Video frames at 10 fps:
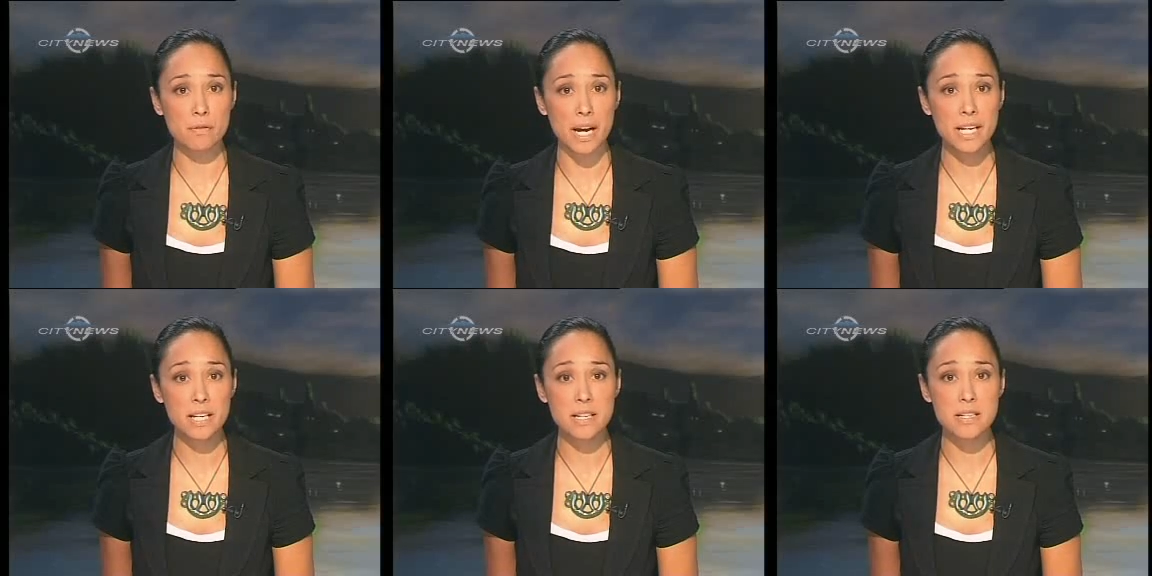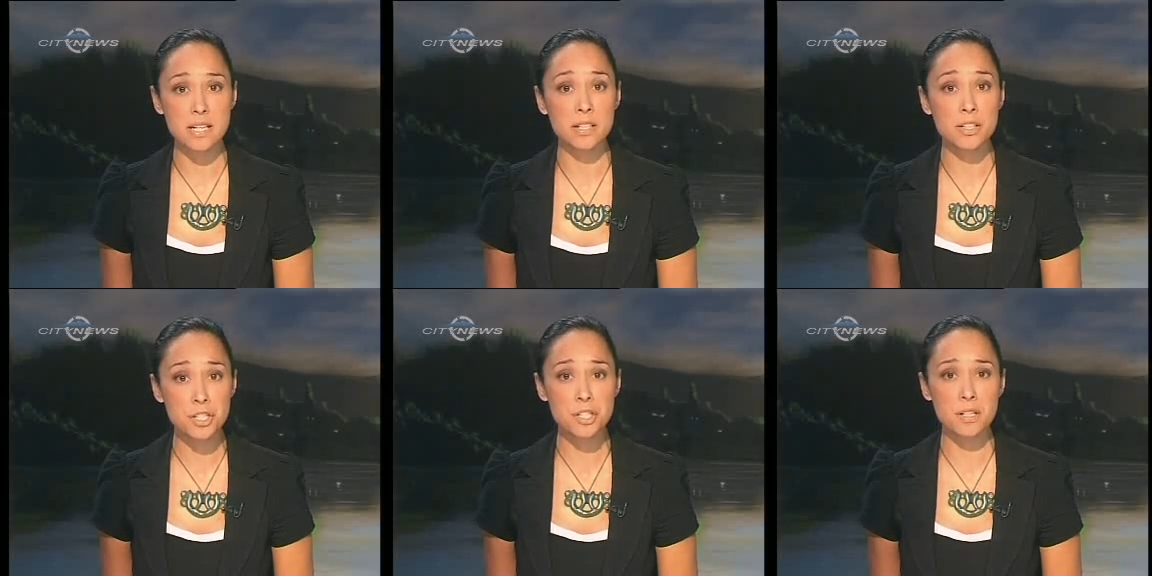rate has seen
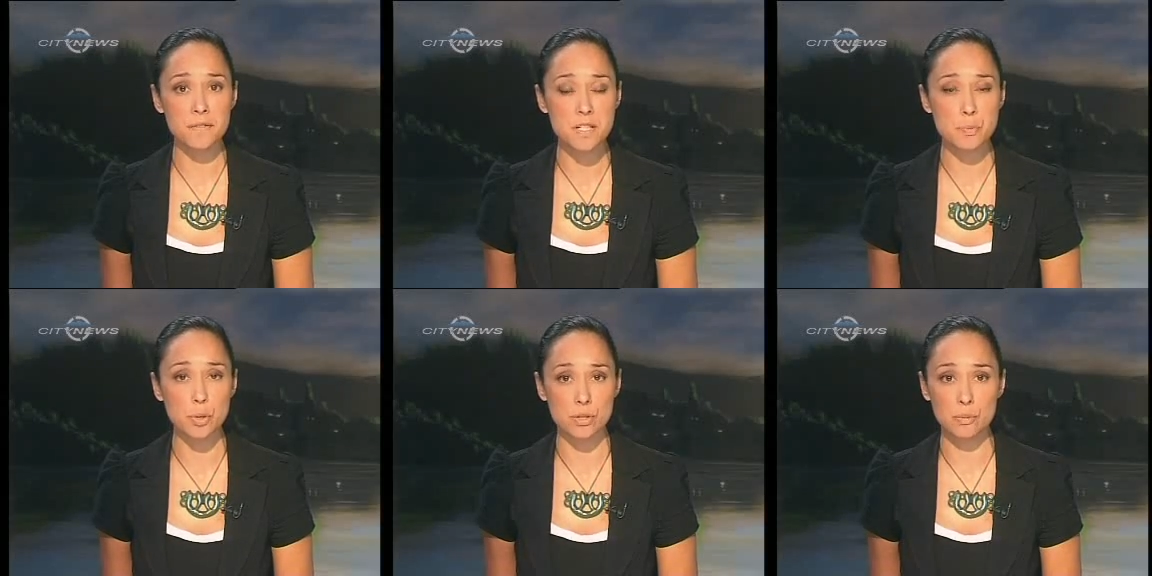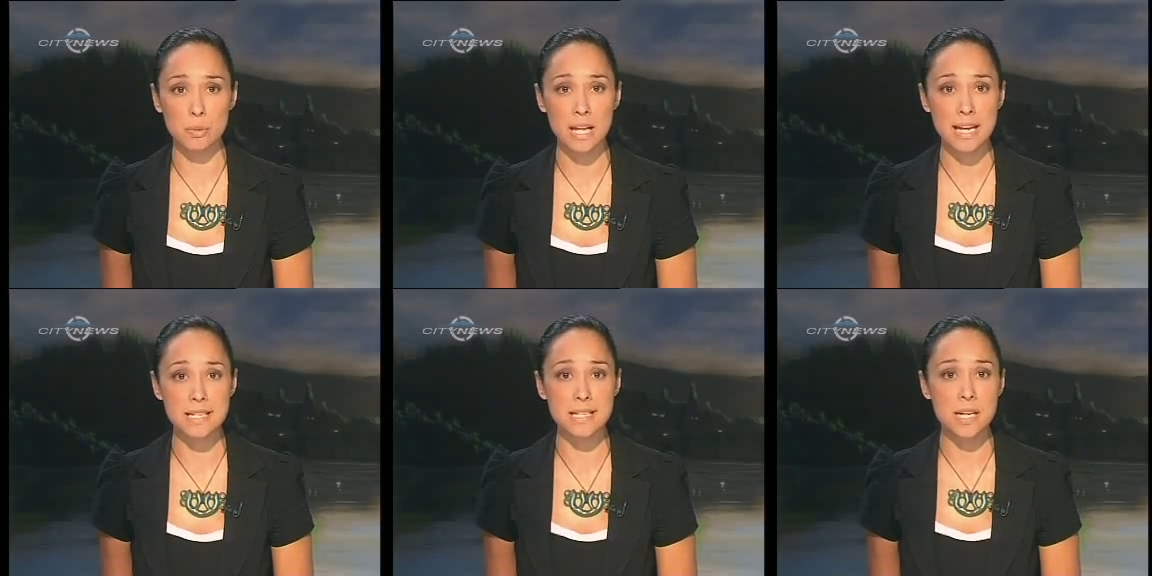initiatives put in
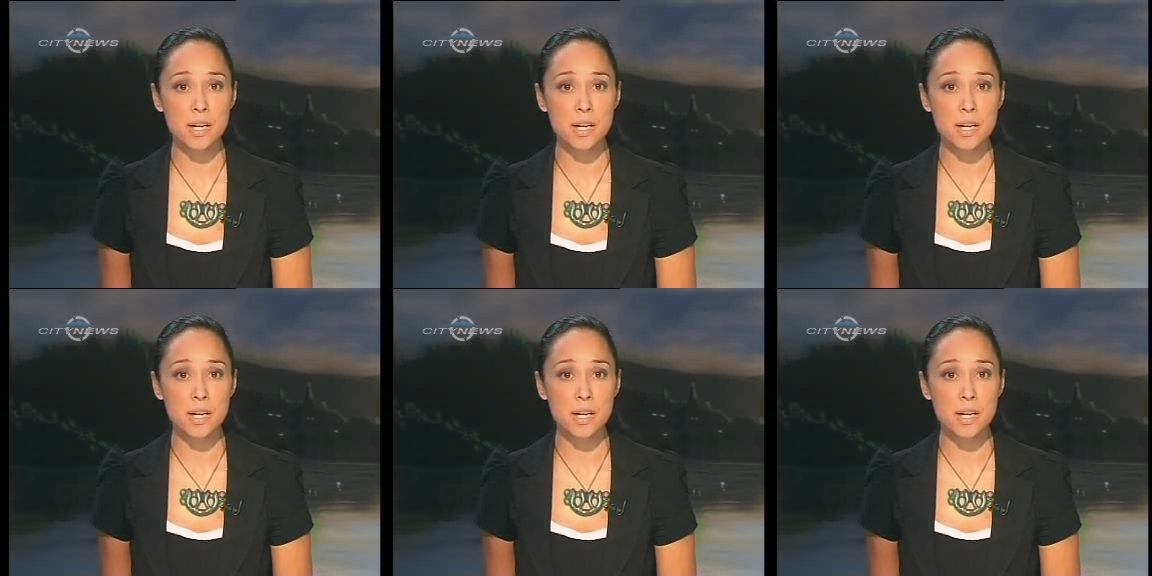place.